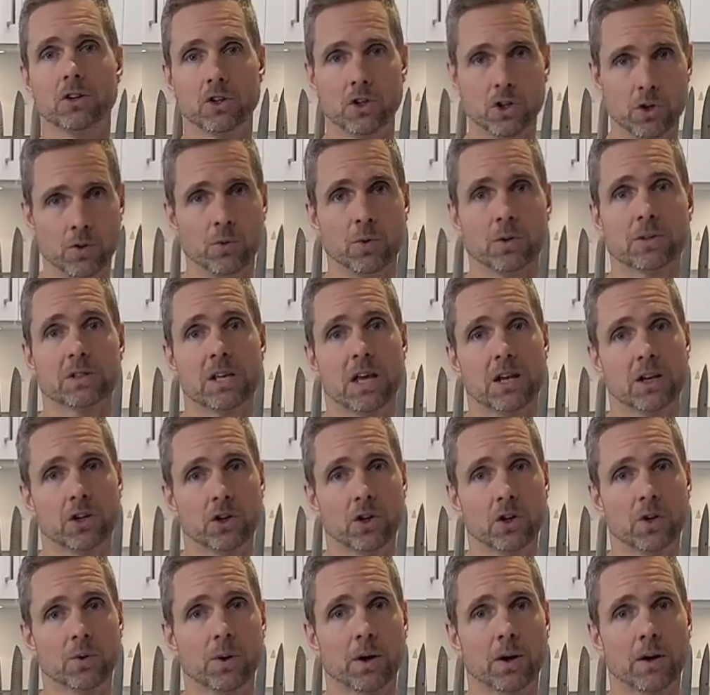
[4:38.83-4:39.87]
to a set of
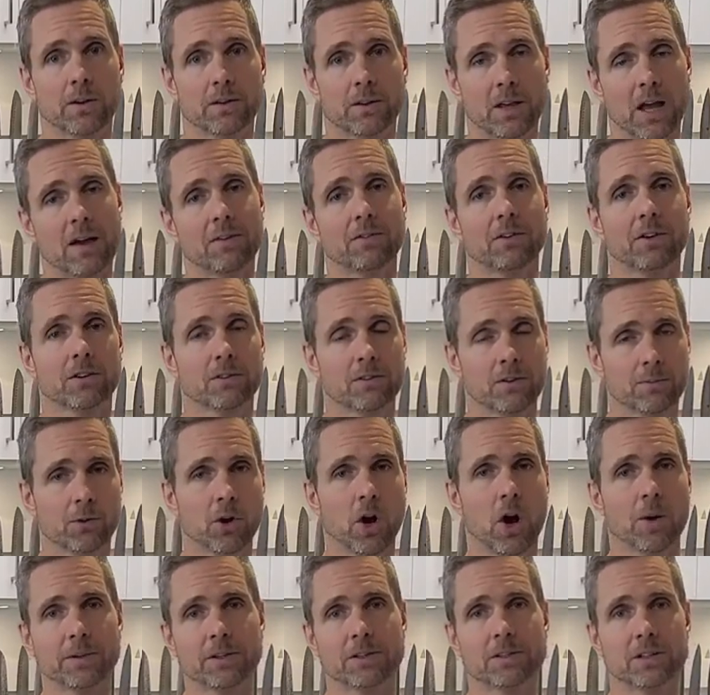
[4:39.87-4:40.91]
cookware is having some
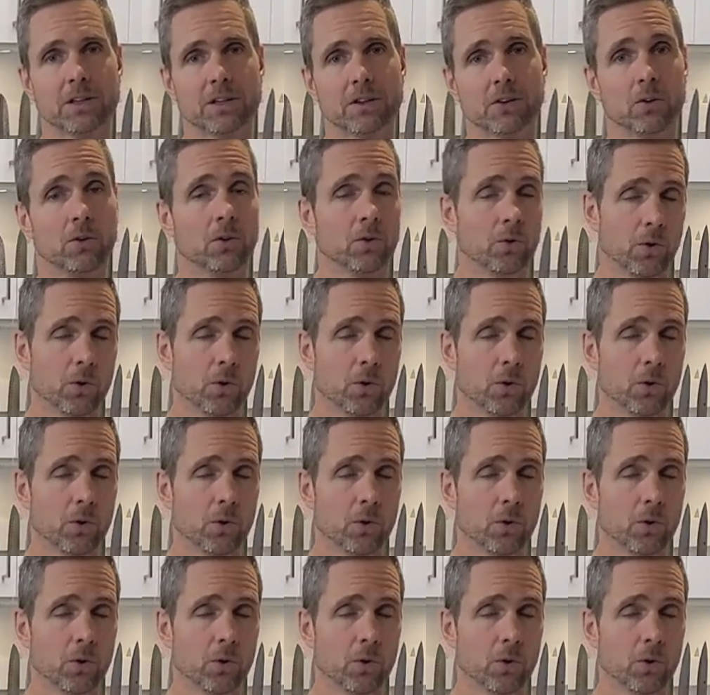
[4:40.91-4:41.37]
carbon steel